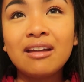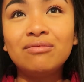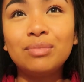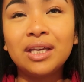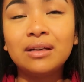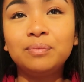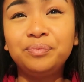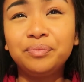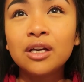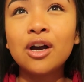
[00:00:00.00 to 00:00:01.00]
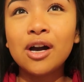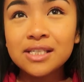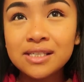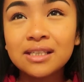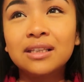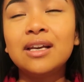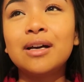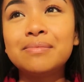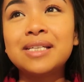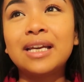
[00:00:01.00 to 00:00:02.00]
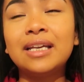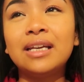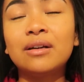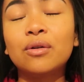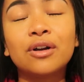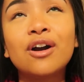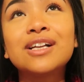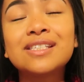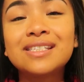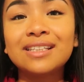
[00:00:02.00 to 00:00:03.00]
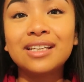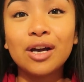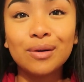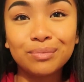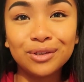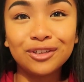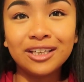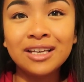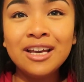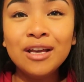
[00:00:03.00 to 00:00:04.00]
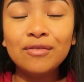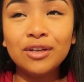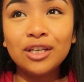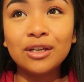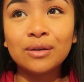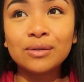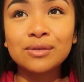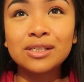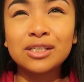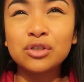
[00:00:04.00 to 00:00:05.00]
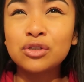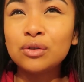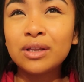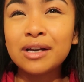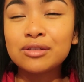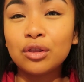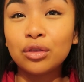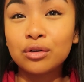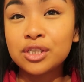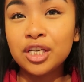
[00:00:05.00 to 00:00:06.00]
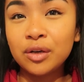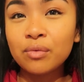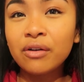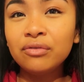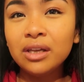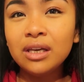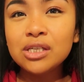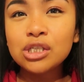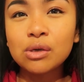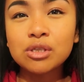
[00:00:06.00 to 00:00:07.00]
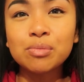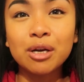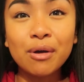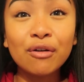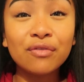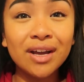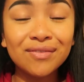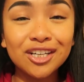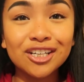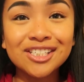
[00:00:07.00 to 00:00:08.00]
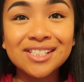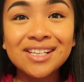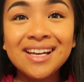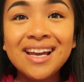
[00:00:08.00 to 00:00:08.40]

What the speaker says: I've been constantly updating or constantly uploading videos since 2013 roughly, so it's been about 5 years.